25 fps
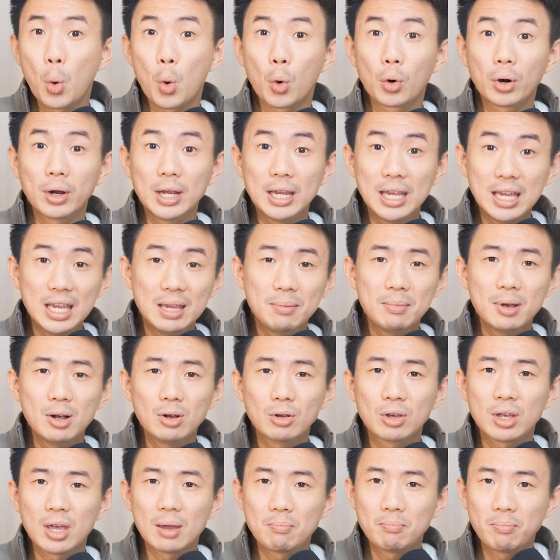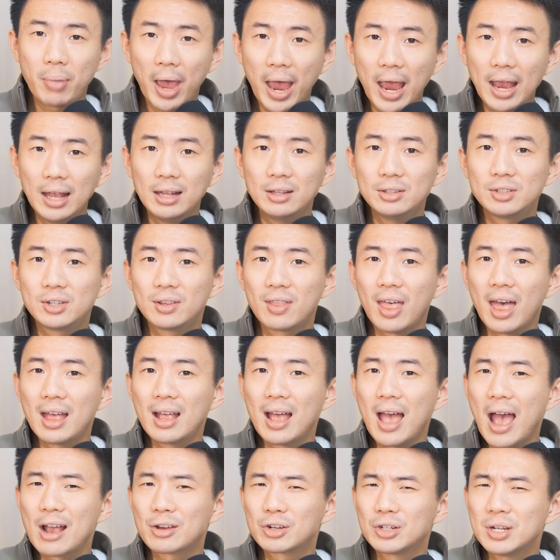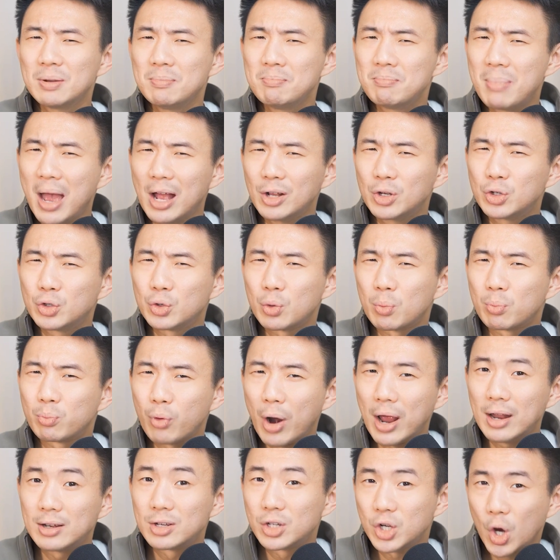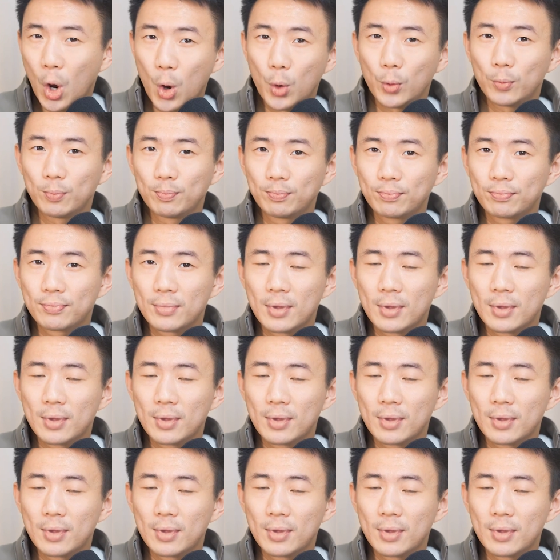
or email campaigns that actually match your brand tone.